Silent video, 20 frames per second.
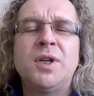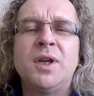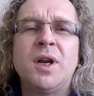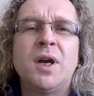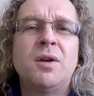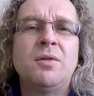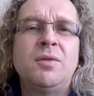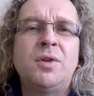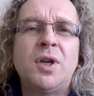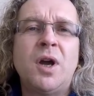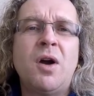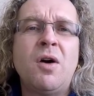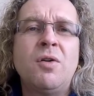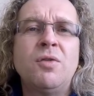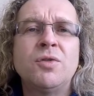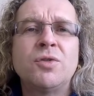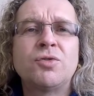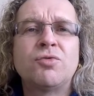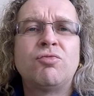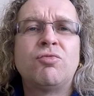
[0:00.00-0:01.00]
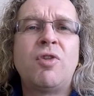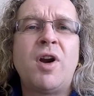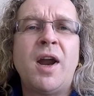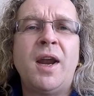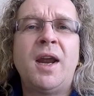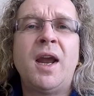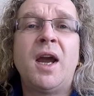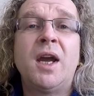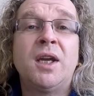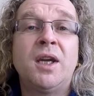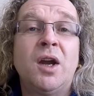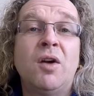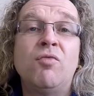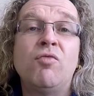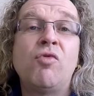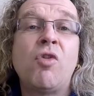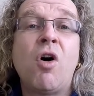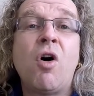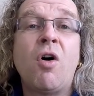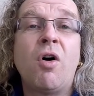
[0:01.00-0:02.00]
you know, dance, reggae
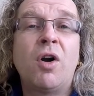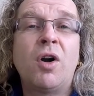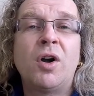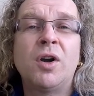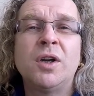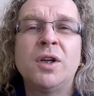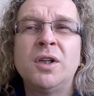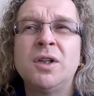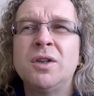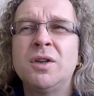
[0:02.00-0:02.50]
and rock,